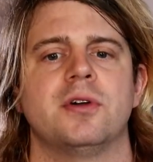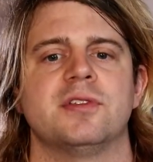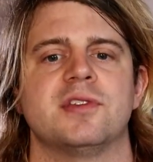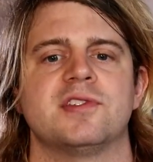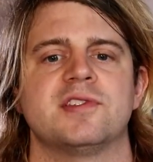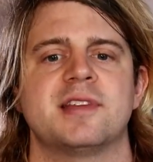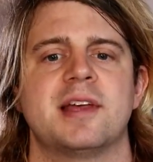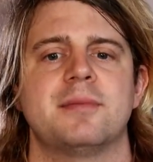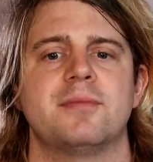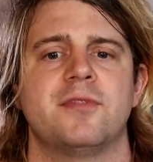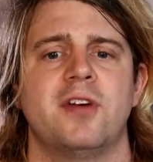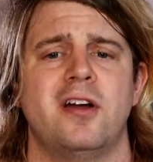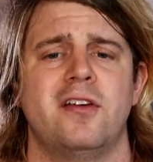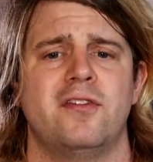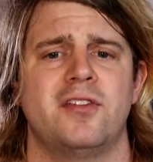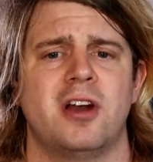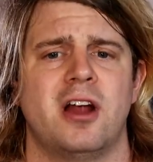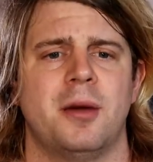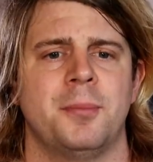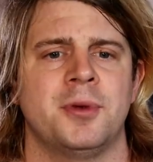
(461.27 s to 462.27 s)
and the same
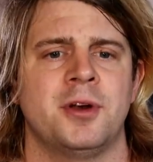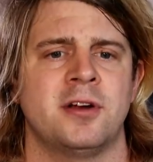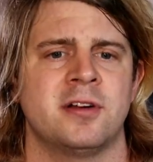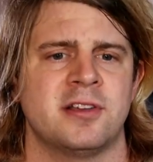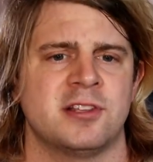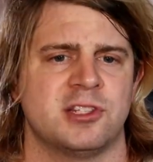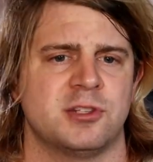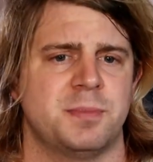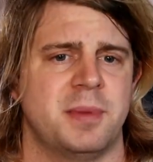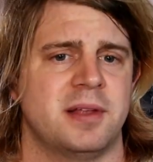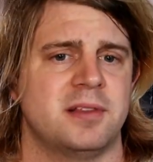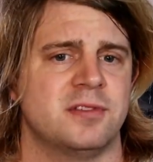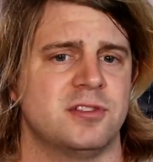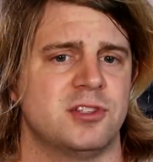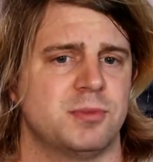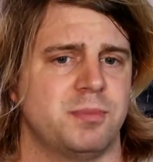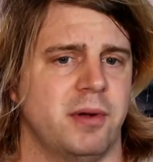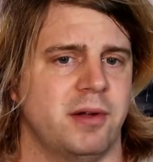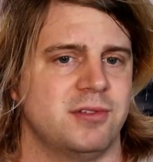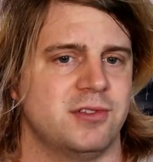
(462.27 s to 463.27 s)
phenomenon has
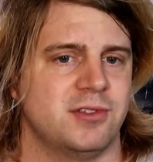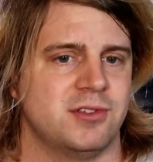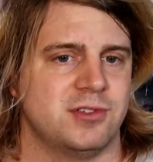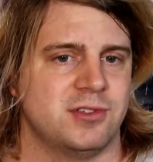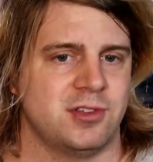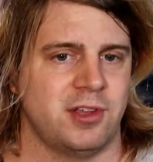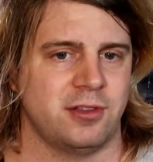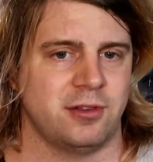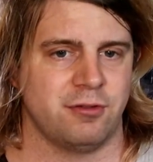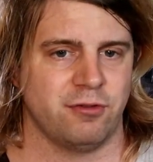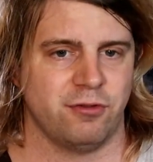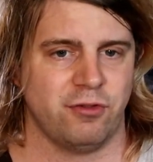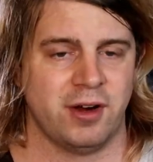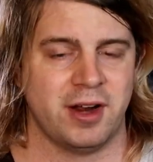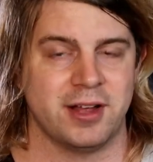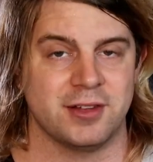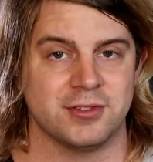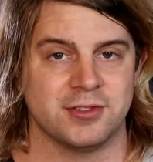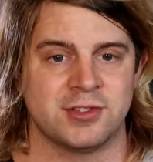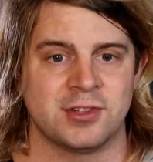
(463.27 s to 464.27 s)
spread to southern
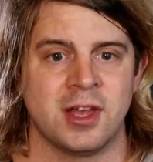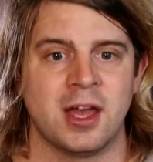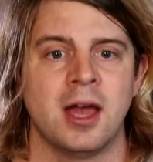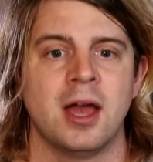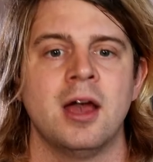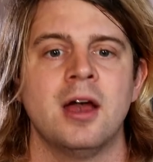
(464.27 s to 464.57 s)
France,